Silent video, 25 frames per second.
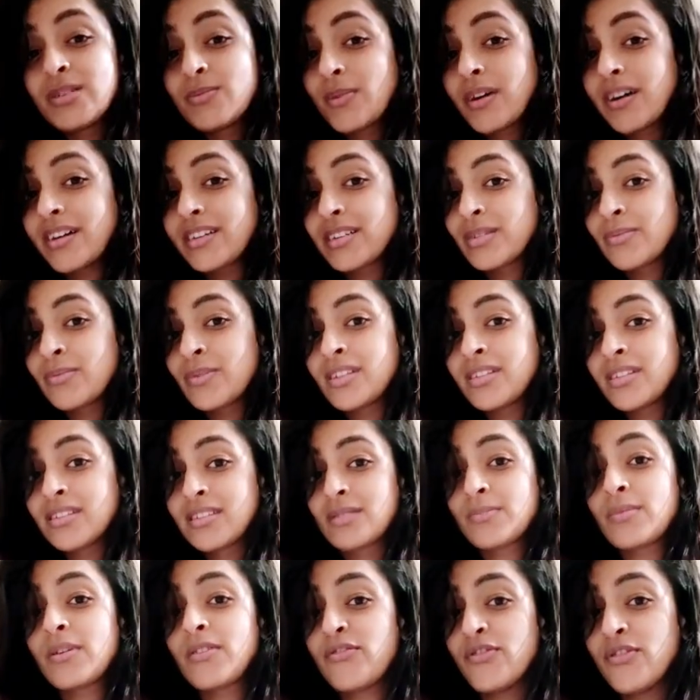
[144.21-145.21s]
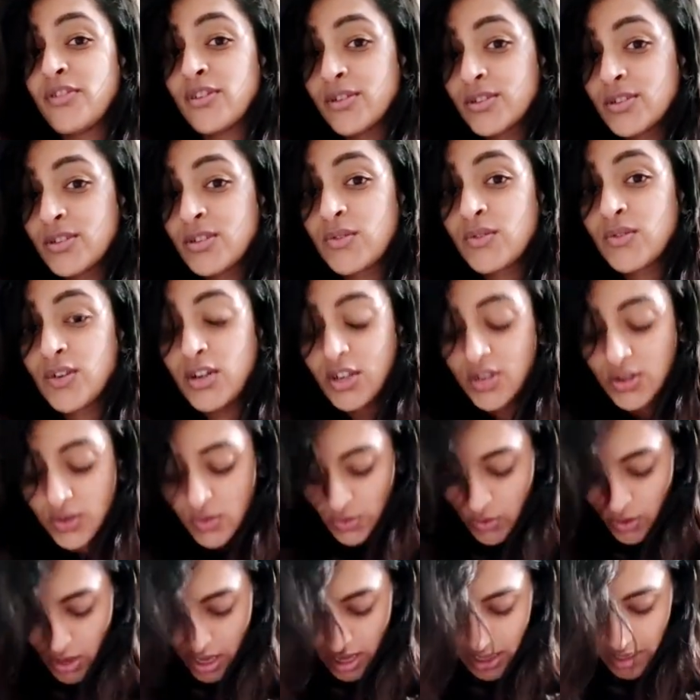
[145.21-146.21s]
pardon me, this is my first video,
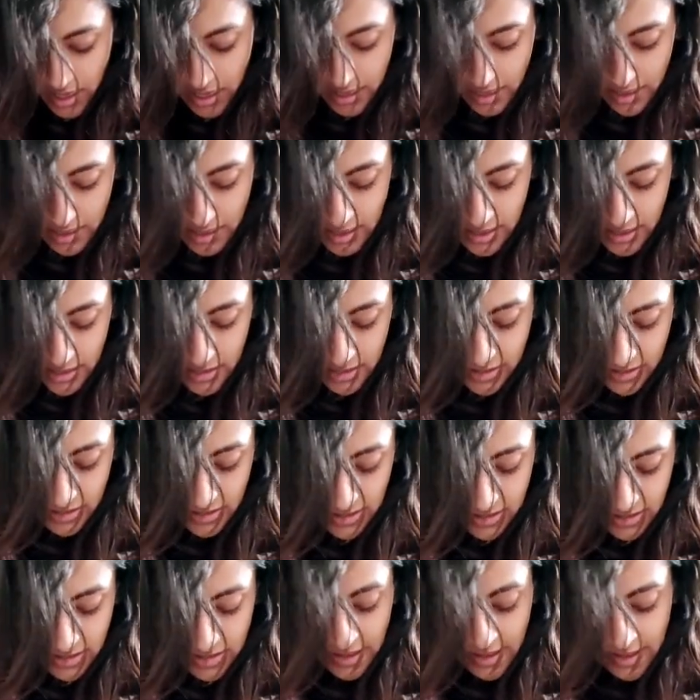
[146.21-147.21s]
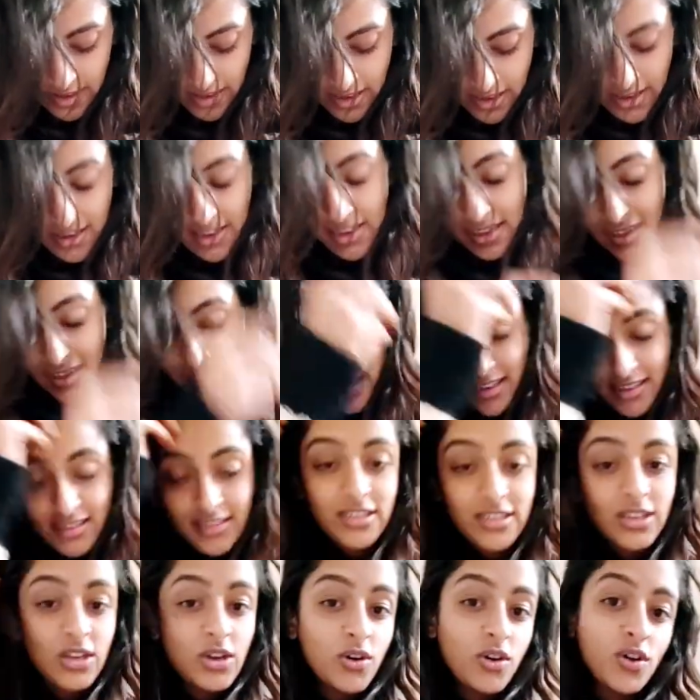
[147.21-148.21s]
and
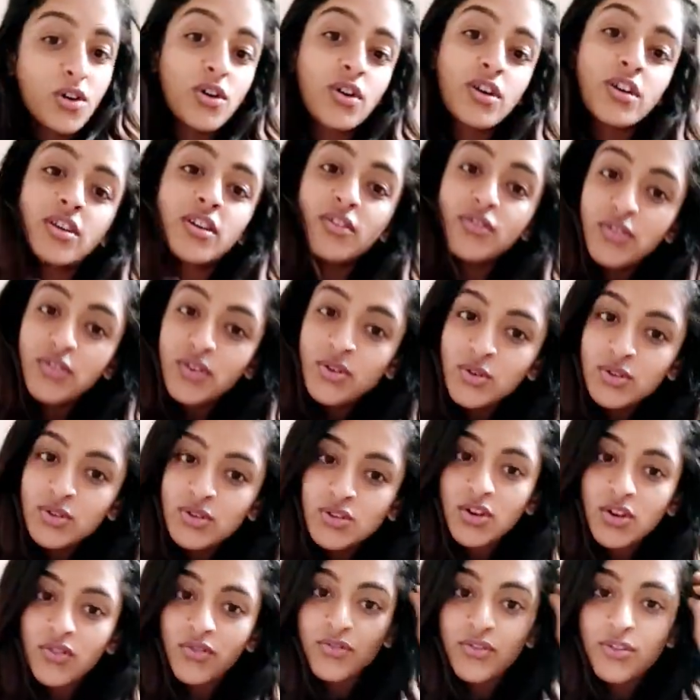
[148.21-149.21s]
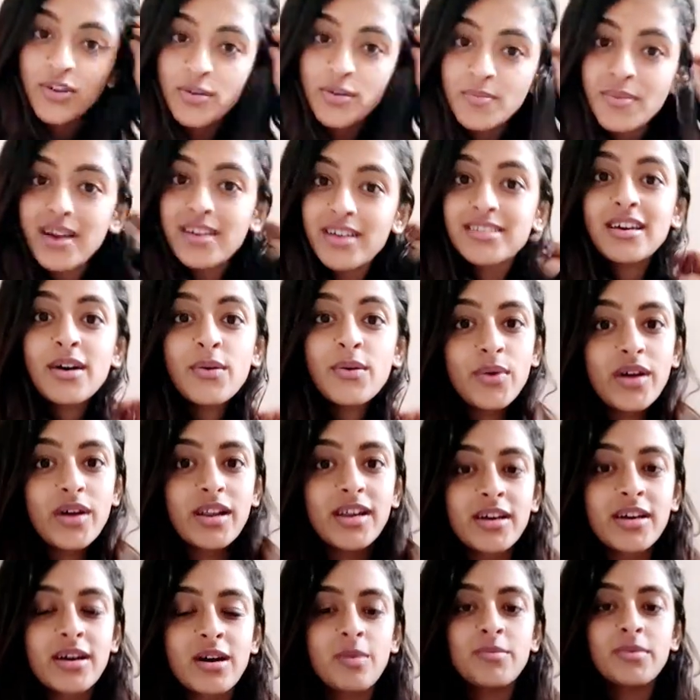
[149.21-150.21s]
yes, your reviews, your feedbacks are
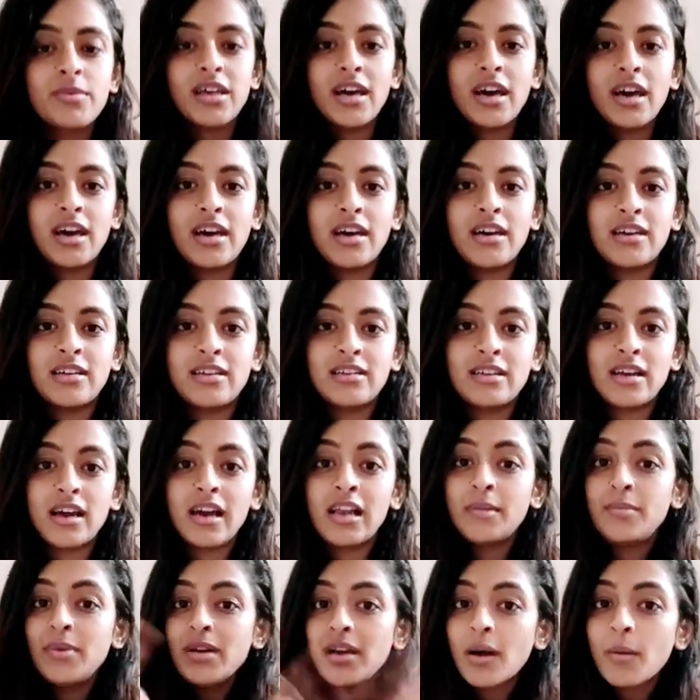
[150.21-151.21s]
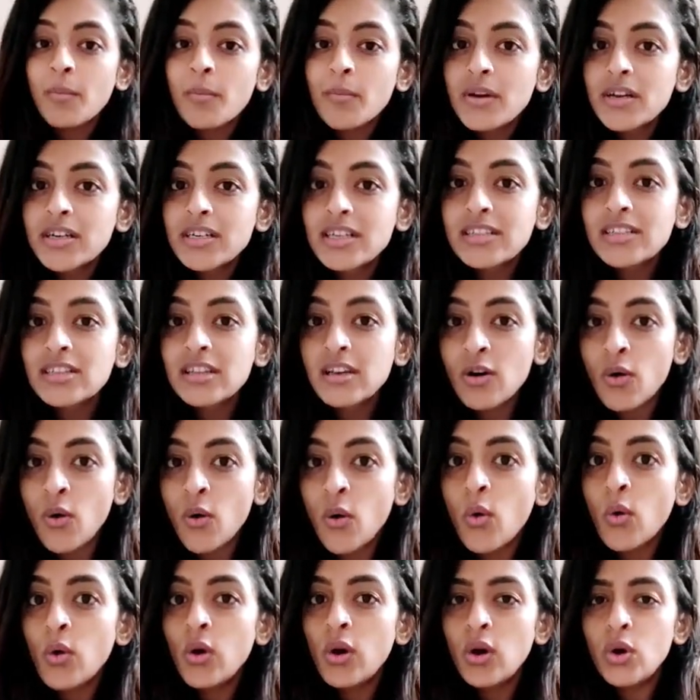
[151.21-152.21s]
welcome, and I'll be completing the
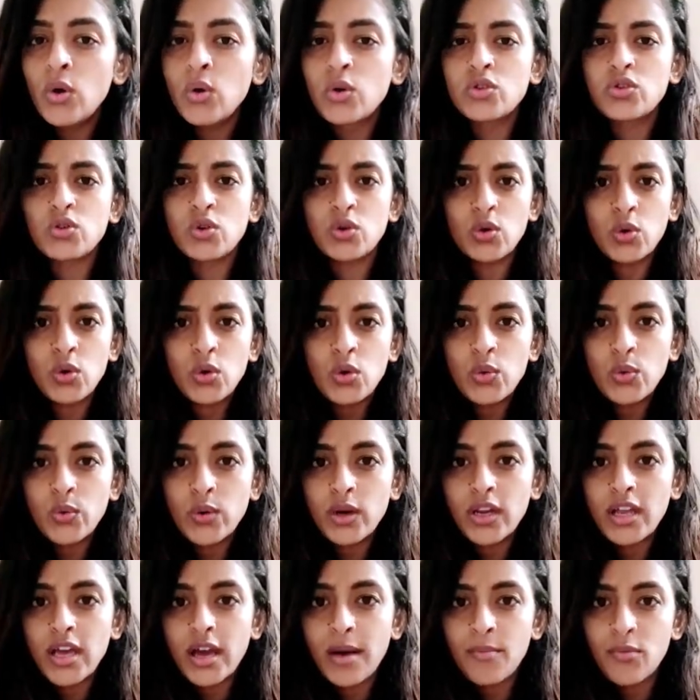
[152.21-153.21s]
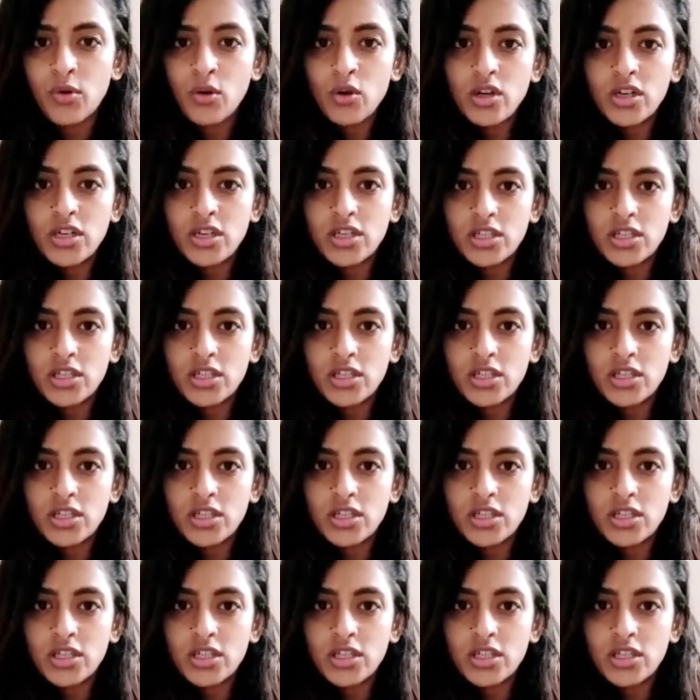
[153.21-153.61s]
whole look, so don't worry, I'm not